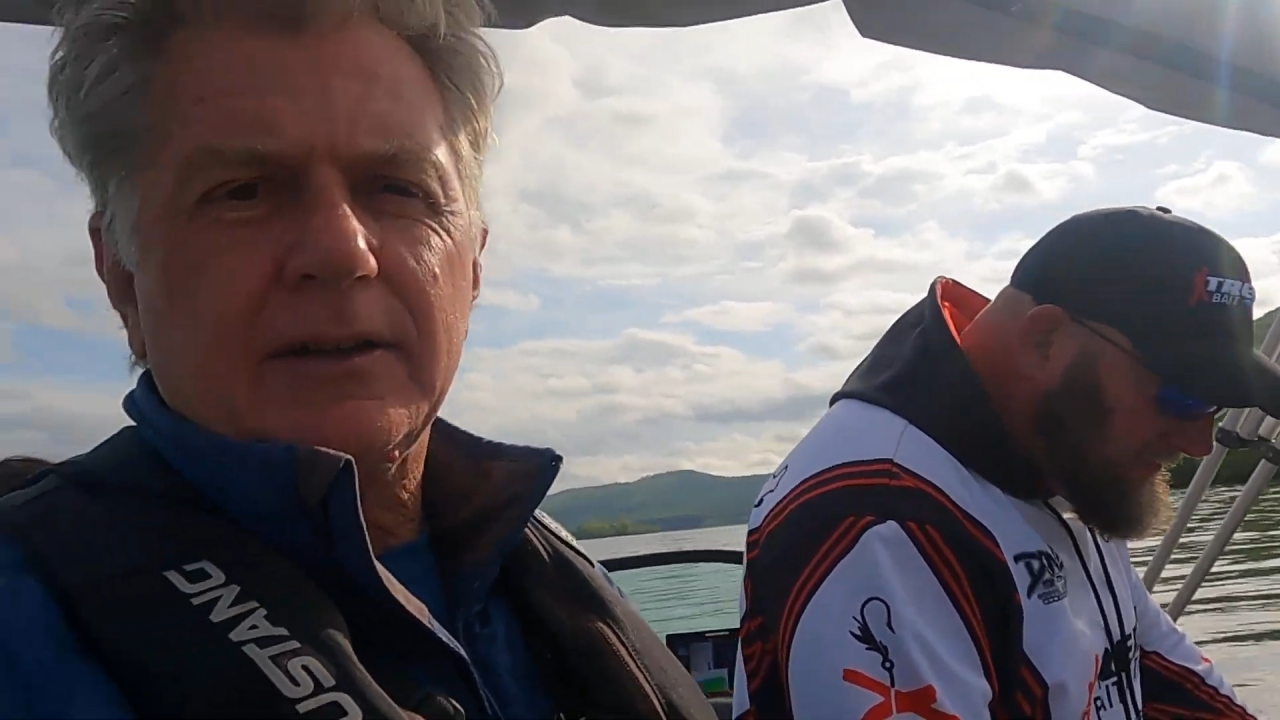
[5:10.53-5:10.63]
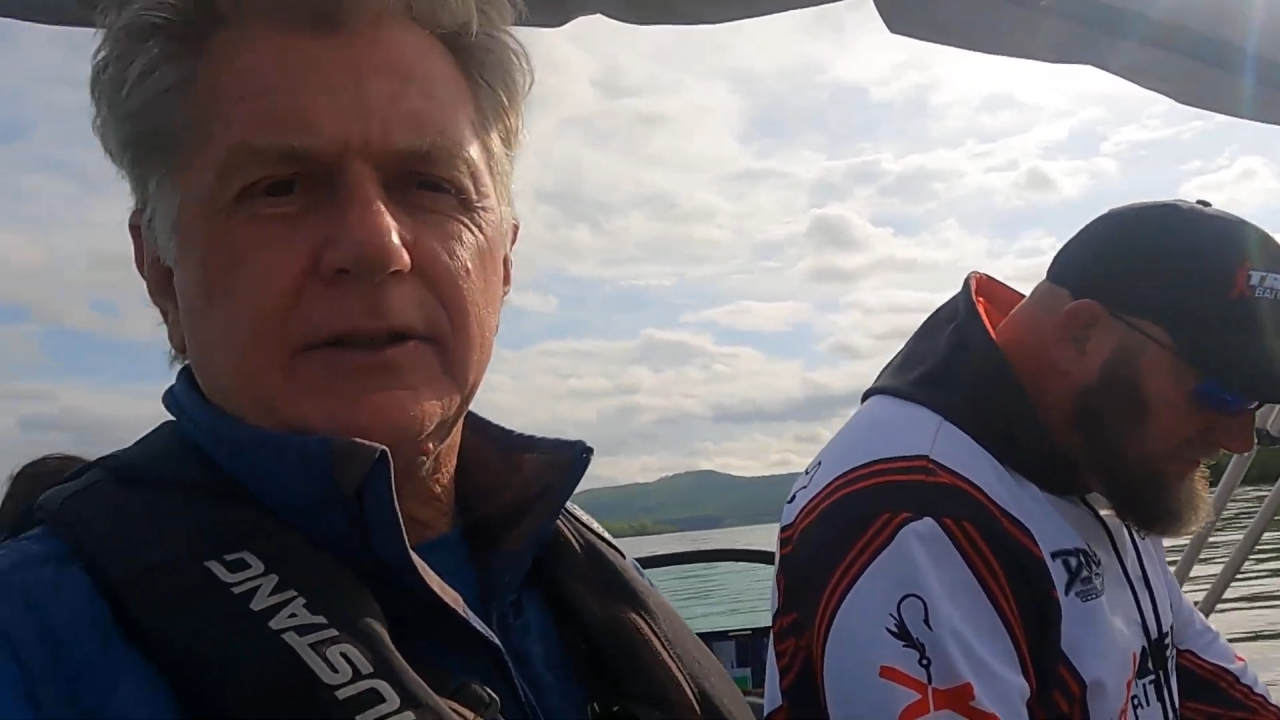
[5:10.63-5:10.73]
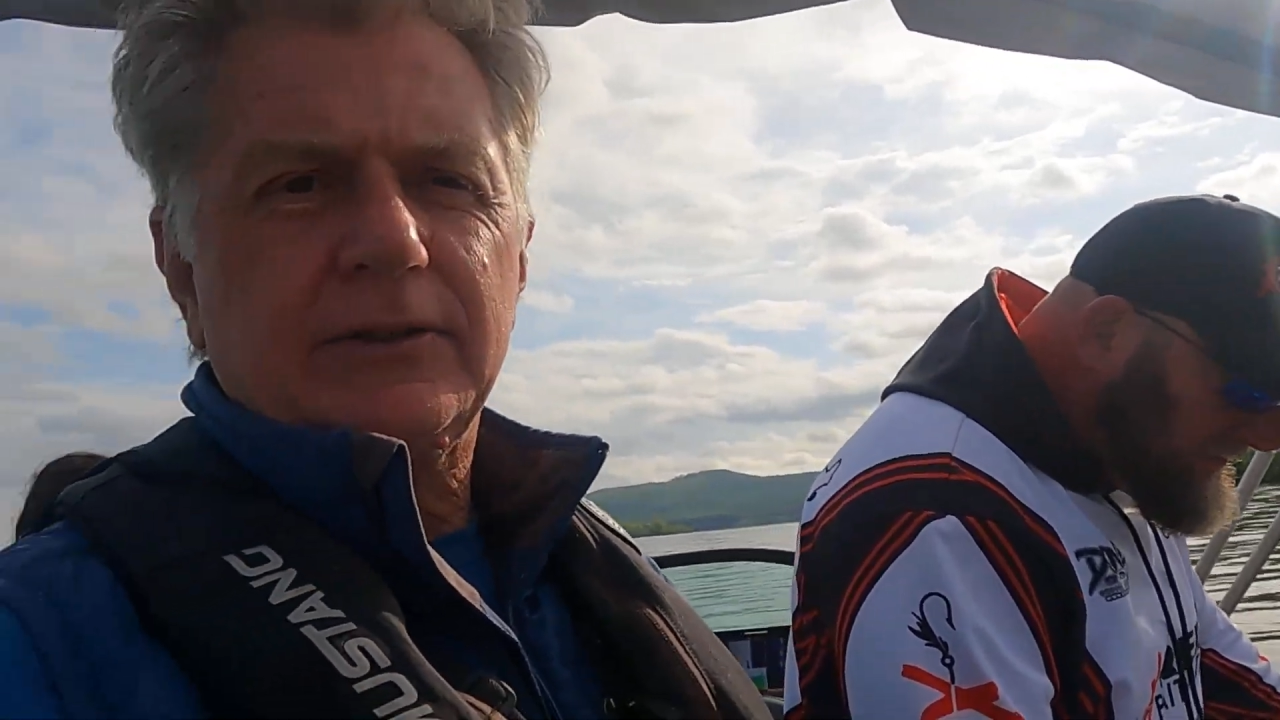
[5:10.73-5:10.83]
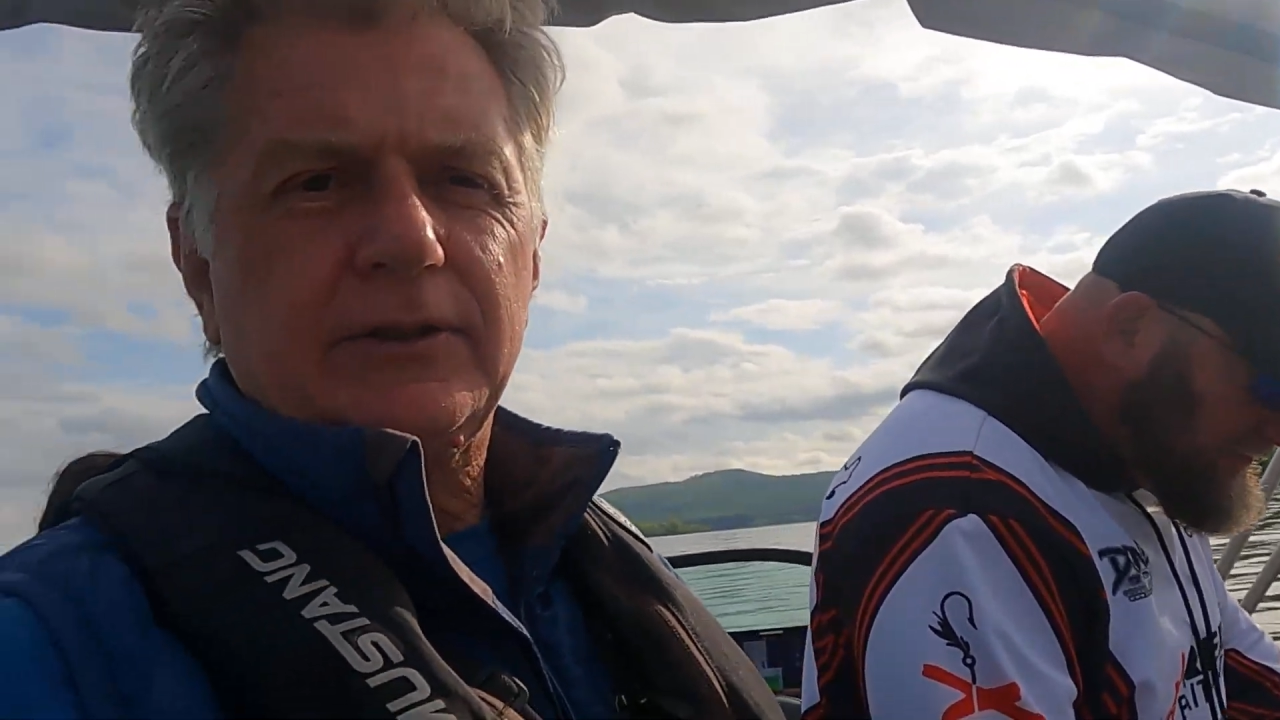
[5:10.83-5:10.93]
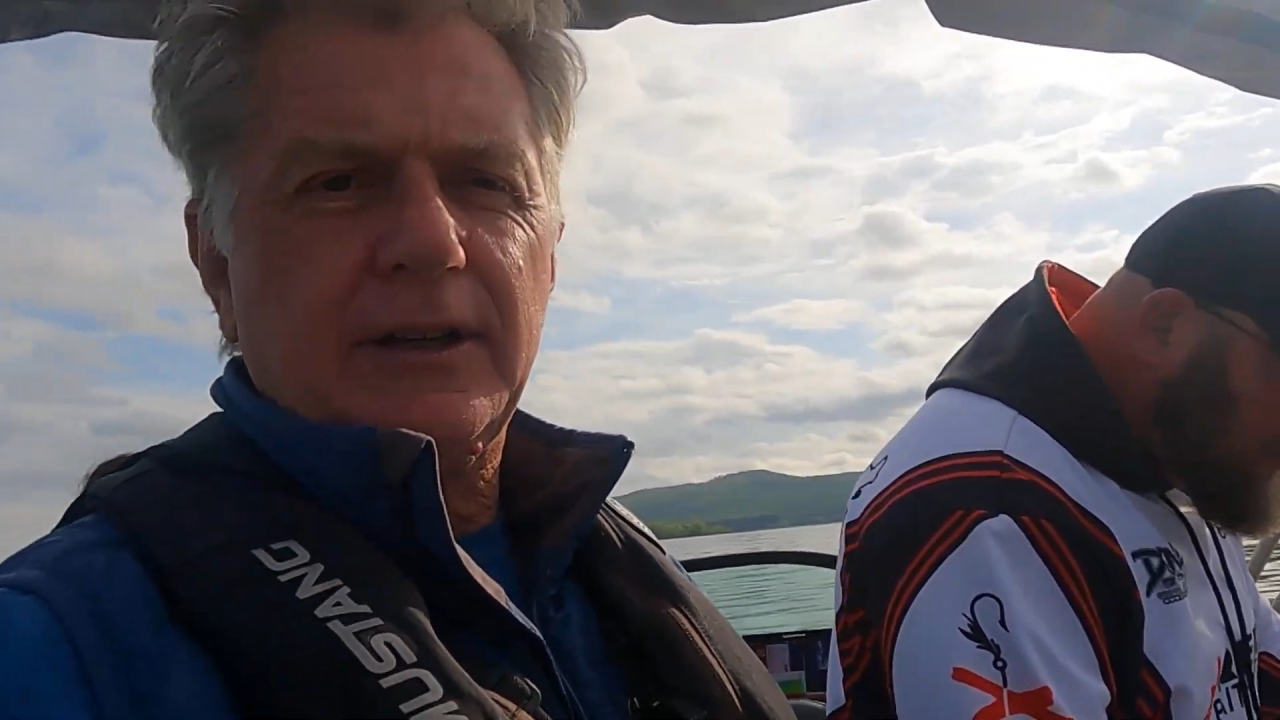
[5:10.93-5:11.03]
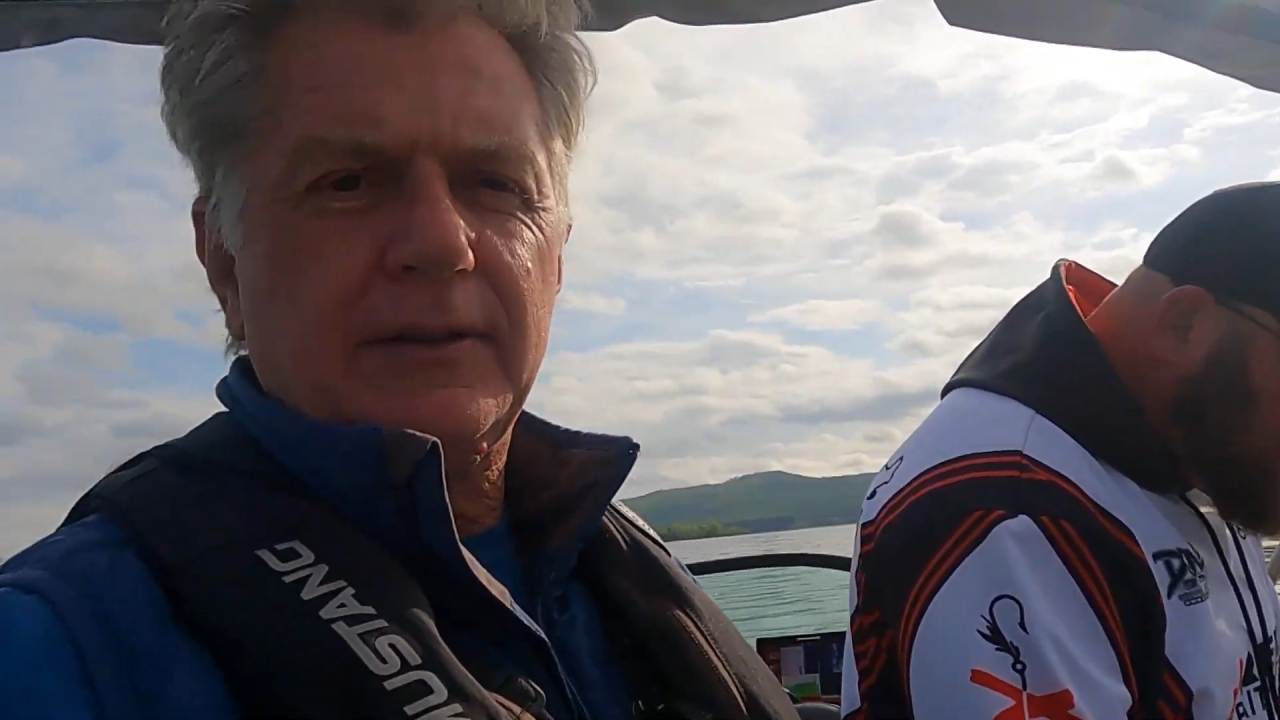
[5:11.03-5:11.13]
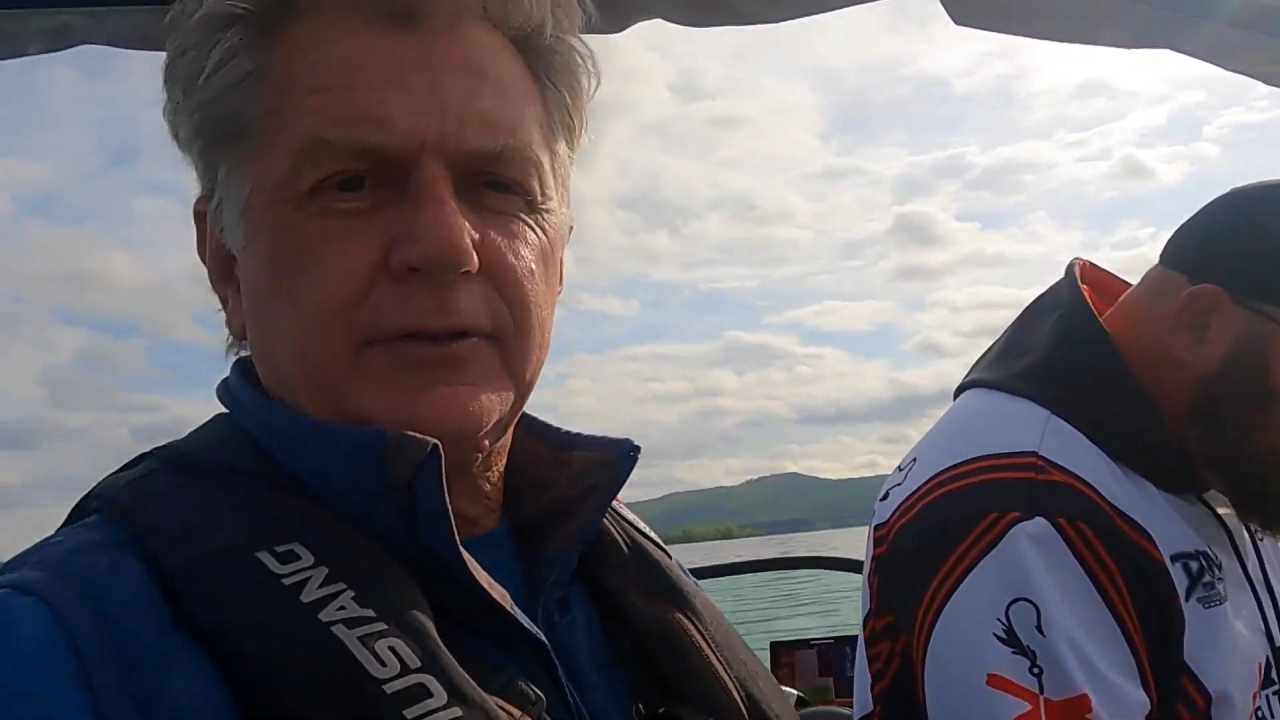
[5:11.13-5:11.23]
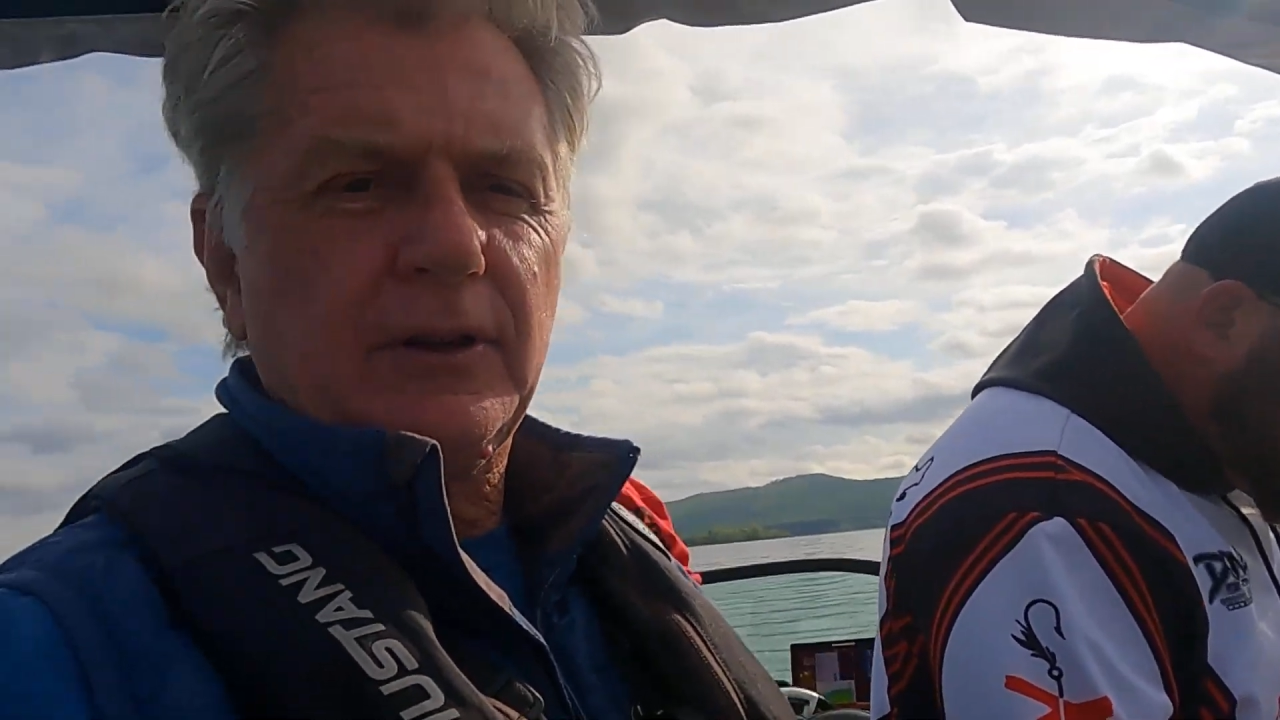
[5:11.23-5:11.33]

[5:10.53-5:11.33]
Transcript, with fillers: of good stuff.